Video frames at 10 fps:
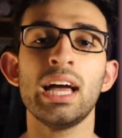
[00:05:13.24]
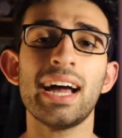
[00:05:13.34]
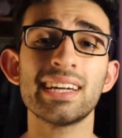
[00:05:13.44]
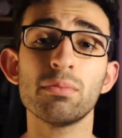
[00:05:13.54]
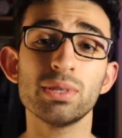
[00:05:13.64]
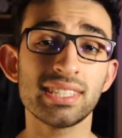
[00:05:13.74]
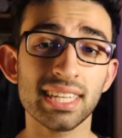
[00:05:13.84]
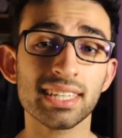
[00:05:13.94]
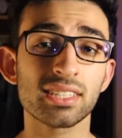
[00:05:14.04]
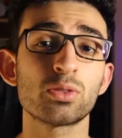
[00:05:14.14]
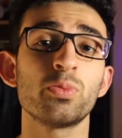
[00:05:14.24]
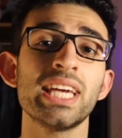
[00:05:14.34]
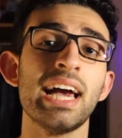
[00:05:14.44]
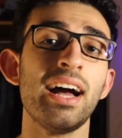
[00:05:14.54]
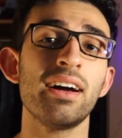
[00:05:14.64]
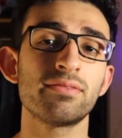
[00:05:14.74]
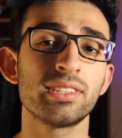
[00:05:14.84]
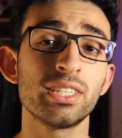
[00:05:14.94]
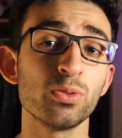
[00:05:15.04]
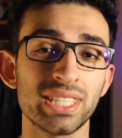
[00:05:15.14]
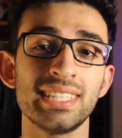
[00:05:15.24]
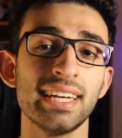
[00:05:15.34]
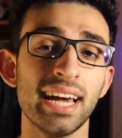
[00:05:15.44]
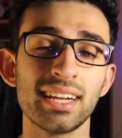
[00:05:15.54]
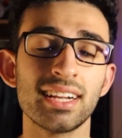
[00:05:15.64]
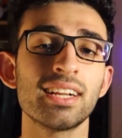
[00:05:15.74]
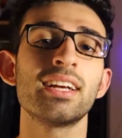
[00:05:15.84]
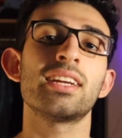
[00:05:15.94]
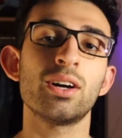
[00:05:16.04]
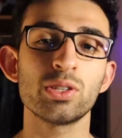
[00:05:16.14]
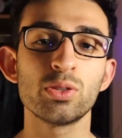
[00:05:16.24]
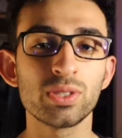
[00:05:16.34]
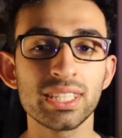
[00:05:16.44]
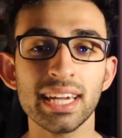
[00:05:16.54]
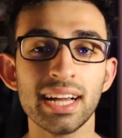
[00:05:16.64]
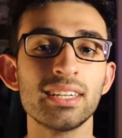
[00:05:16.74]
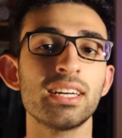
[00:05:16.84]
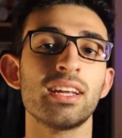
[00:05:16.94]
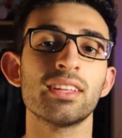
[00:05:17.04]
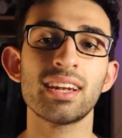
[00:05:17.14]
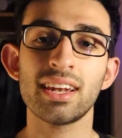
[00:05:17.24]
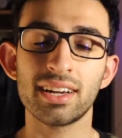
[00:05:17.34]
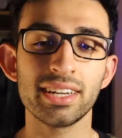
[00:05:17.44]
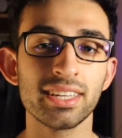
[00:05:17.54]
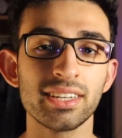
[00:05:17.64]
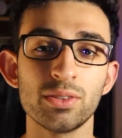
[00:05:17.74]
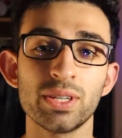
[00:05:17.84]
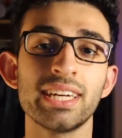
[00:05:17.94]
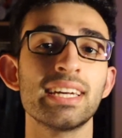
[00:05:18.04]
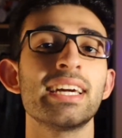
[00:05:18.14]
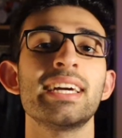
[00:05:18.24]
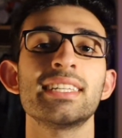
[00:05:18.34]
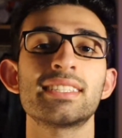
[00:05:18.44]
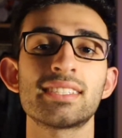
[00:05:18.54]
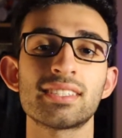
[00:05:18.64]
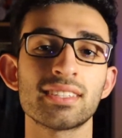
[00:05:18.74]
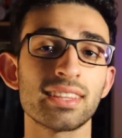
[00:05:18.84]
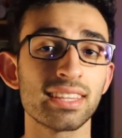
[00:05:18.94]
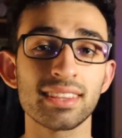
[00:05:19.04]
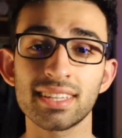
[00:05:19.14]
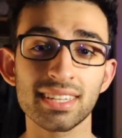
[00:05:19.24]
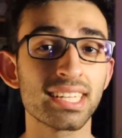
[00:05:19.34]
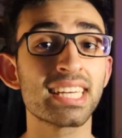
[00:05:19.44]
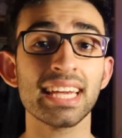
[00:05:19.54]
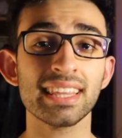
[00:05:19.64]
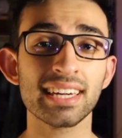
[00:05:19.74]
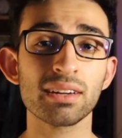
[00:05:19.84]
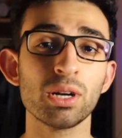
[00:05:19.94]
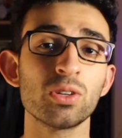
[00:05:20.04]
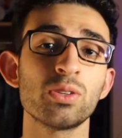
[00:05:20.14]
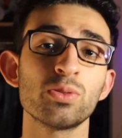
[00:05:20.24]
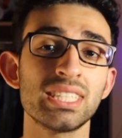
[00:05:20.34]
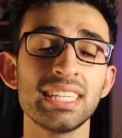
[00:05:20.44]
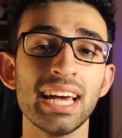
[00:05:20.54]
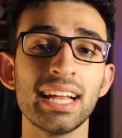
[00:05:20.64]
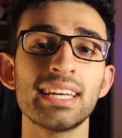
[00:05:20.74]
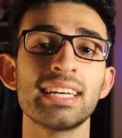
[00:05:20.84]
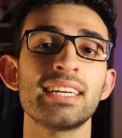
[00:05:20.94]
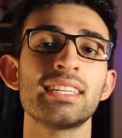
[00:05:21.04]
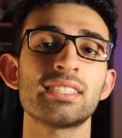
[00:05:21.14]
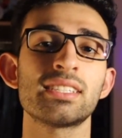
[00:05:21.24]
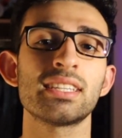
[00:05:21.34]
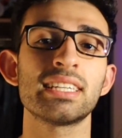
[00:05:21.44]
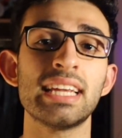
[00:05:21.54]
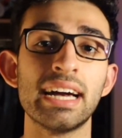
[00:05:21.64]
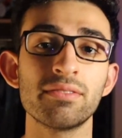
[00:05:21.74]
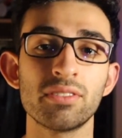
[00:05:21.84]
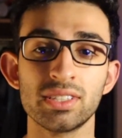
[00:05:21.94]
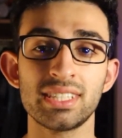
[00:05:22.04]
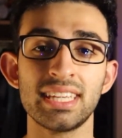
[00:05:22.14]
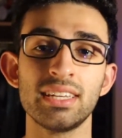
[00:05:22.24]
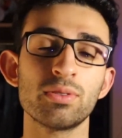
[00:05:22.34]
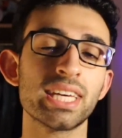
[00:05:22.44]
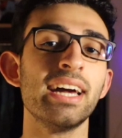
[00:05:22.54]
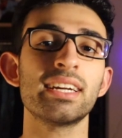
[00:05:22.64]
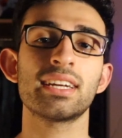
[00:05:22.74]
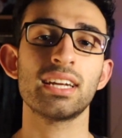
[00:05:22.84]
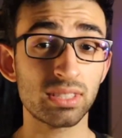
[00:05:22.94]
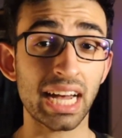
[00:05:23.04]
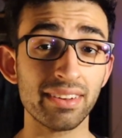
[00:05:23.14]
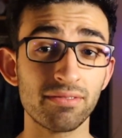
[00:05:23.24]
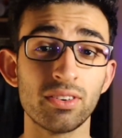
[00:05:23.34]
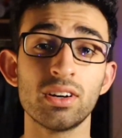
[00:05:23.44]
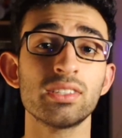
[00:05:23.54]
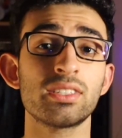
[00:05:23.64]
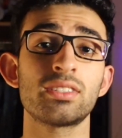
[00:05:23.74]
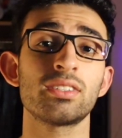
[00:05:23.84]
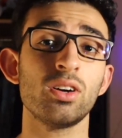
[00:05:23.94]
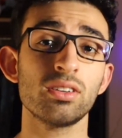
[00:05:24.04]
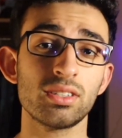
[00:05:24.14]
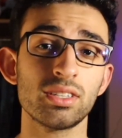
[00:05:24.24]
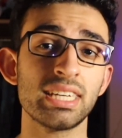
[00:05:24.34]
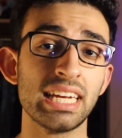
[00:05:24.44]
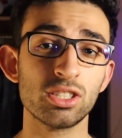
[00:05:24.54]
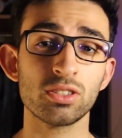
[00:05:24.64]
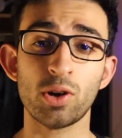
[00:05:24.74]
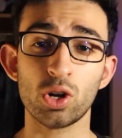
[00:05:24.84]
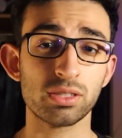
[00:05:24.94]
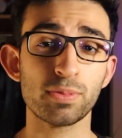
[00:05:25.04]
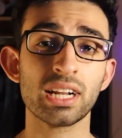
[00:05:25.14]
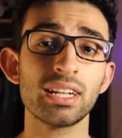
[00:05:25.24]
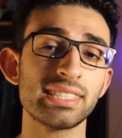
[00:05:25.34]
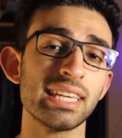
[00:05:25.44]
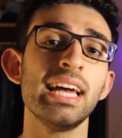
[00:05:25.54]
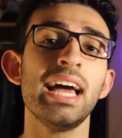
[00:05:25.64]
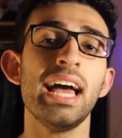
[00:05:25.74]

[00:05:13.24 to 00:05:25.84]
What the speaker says: At number six, we have UCL. Now UCL, another London uni, it's the great thing about UCL is the diversity you get. Diverse range of hospitals